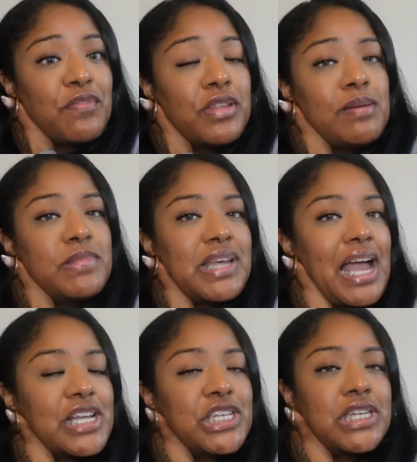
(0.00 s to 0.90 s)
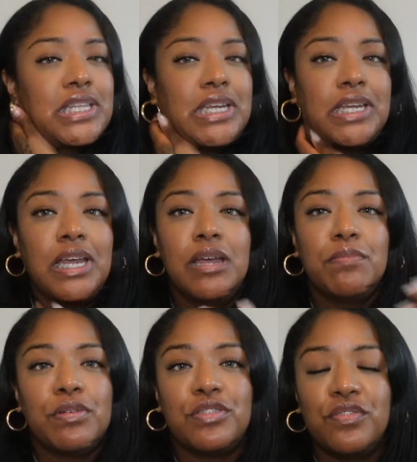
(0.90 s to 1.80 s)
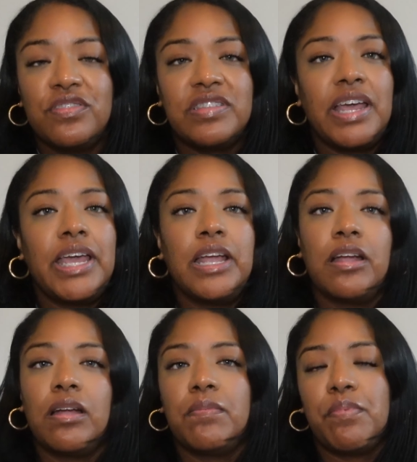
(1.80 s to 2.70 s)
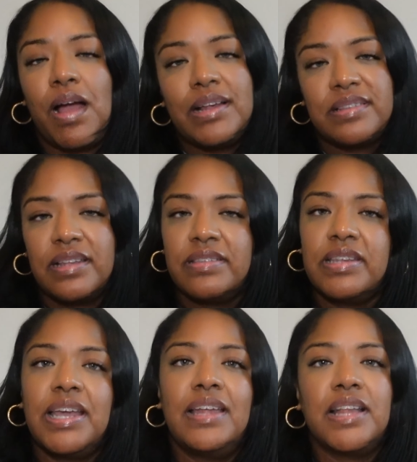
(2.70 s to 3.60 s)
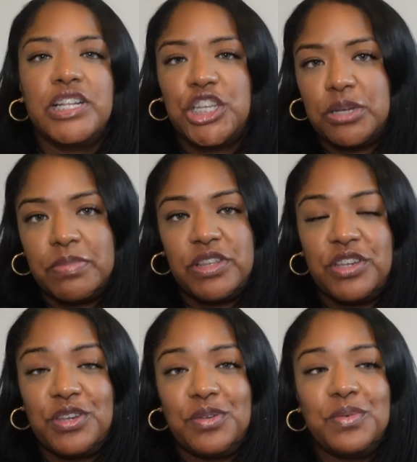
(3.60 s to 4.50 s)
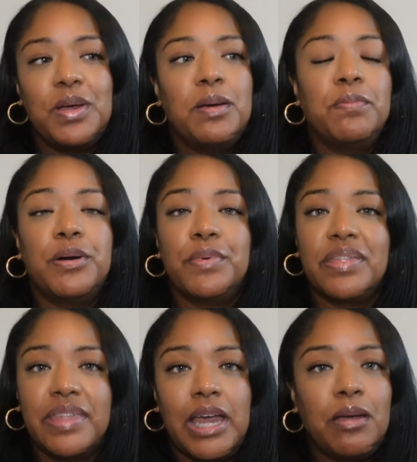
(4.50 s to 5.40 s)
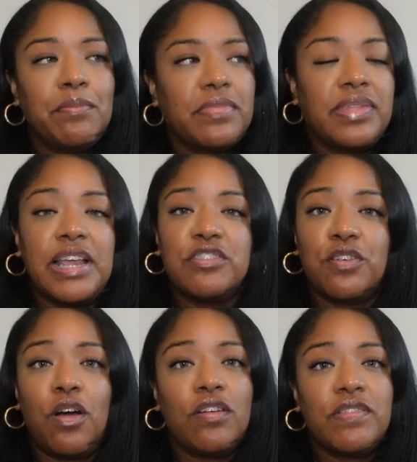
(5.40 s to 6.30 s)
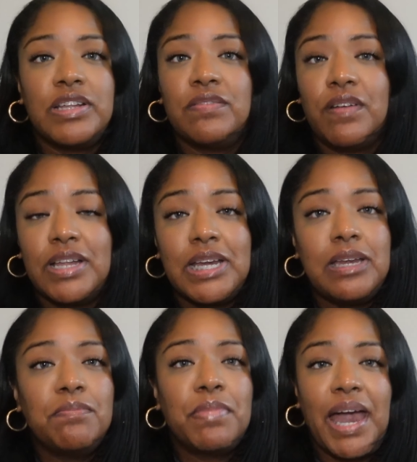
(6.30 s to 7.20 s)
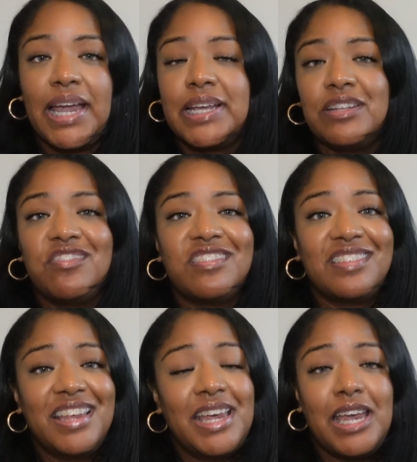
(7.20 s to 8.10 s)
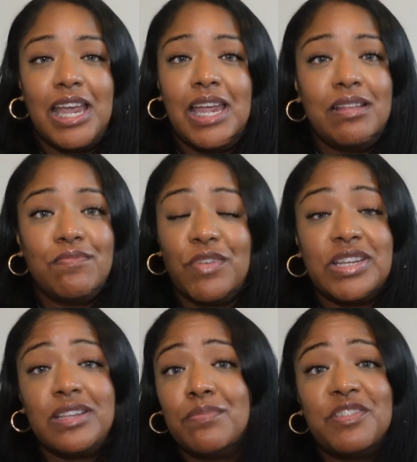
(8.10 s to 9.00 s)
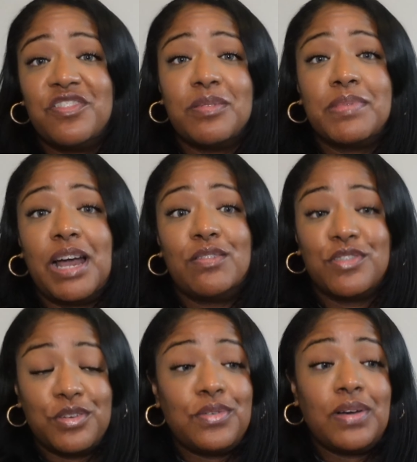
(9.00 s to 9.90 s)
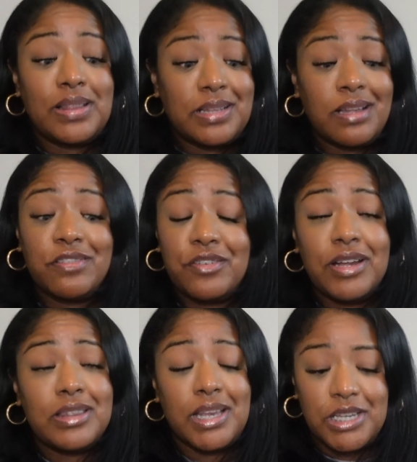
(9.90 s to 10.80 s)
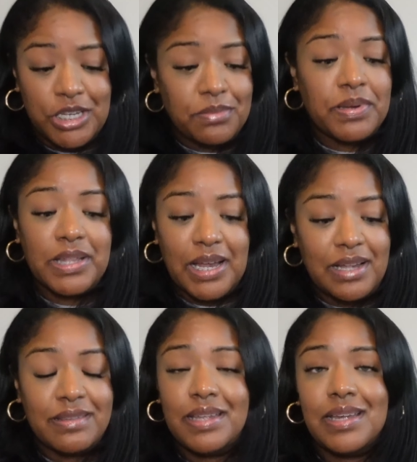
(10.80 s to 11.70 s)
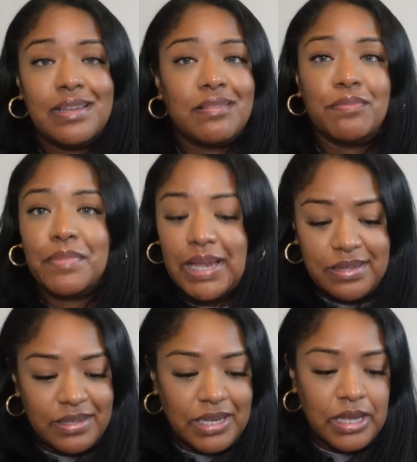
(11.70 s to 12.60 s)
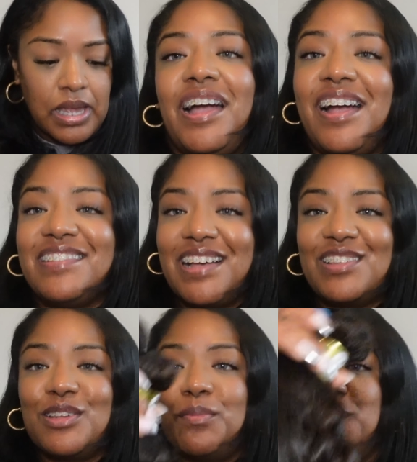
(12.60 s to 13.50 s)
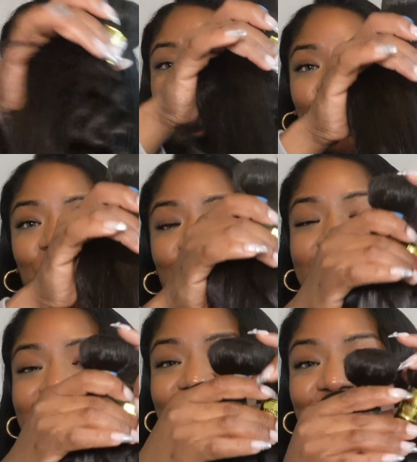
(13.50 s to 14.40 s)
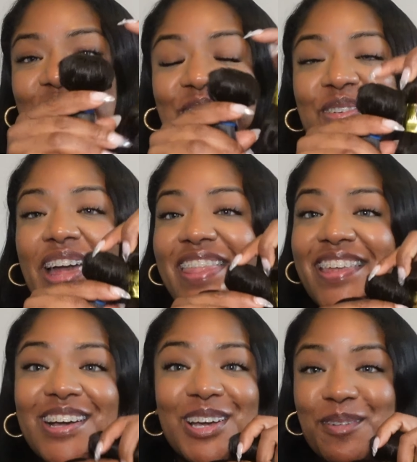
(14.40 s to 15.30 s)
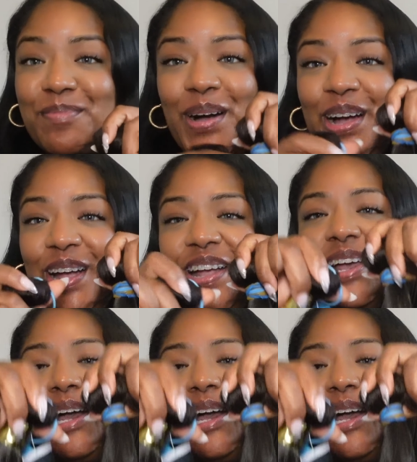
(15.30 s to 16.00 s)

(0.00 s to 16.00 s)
for them to actually produce the hair, process it, and then ship it to you. But with them, things are already ready, packaged, and ready to be shipped out. So I think that's a great thing. Shipping, like I said, is amazing. All right, y'all, so moving on to the good part.